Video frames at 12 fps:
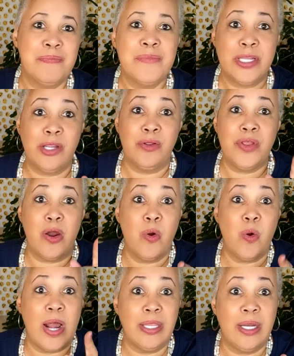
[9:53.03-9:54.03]
You know who
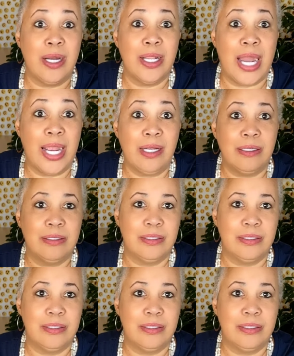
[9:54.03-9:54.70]
I look like?